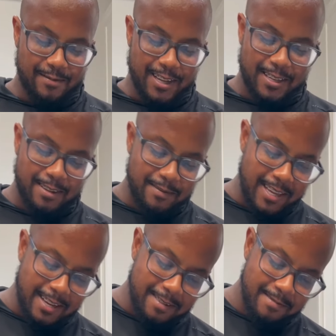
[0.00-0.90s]
I'm about
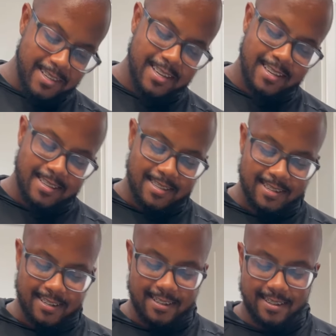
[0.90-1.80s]
to make a
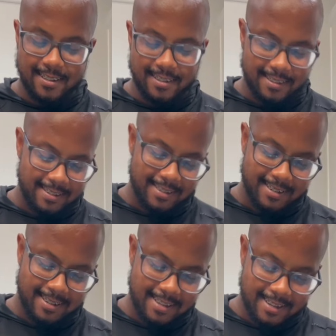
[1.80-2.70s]
mess in here
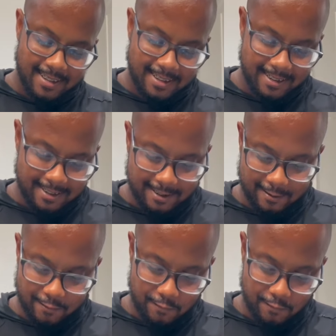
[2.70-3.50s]
tonight.